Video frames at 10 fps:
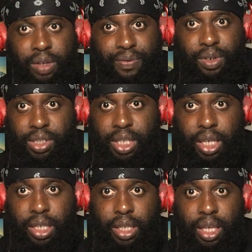looking for this
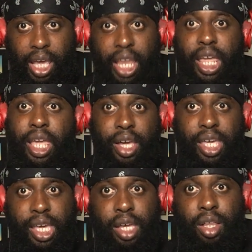key, and he'll
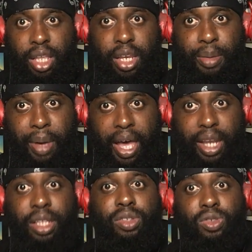kill
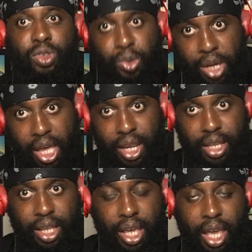anybody to get it,